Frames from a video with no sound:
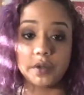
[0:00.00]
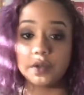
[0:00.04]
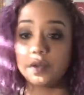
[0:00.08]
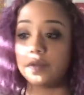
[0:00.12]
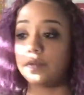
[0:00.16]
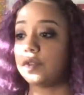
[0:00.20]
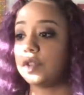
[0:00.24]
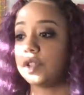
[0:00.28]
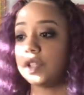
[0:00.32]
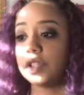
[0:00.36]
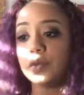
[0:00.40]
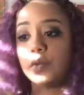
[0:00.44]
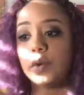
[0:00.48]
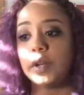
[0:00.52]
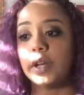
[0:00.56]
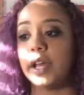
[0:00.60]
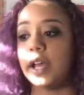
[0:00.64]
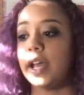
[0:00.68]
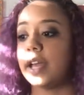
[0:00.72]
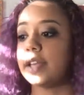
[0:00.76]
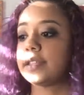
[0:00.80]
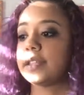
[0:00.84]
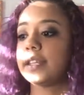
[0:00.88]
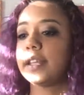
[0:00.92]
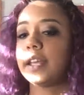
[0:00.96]
So if you just want to
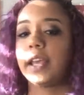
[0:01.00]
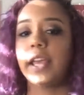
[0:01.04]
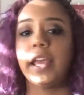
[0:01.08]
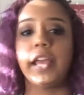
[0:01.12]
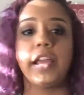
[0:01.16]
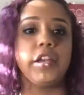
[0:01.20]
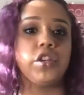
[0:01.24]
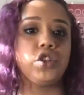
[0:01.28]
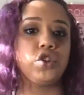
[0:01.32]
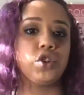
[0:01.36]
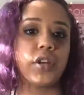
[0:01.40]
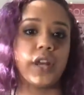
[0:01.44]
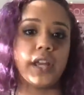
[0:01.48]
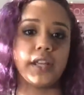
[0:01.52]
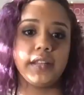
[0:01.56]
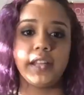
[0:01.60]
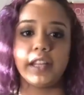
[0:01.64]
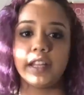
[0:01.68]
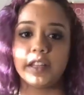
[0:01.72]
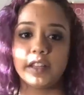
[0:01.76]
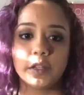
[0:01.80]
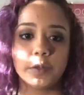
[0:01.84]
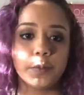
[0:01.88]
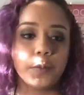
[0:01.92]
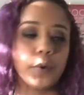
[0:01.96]
ask, like, hey, should I
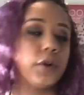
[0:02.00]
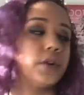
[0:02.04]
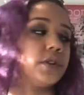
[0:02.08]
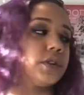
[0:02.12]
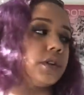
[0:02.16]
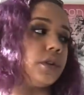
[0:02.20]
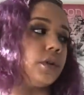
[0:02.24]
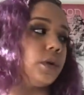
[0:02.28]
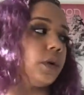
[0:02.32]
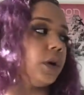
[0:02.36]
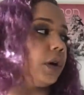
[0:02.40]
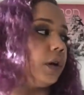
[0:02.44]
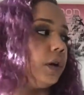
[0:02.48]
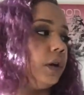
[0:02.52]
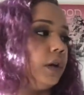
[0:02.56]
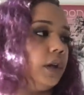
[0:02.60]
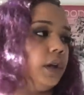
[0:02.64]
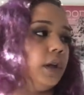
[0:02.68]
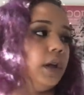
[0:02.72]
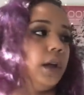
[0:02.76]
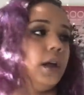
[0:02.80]
date this person, or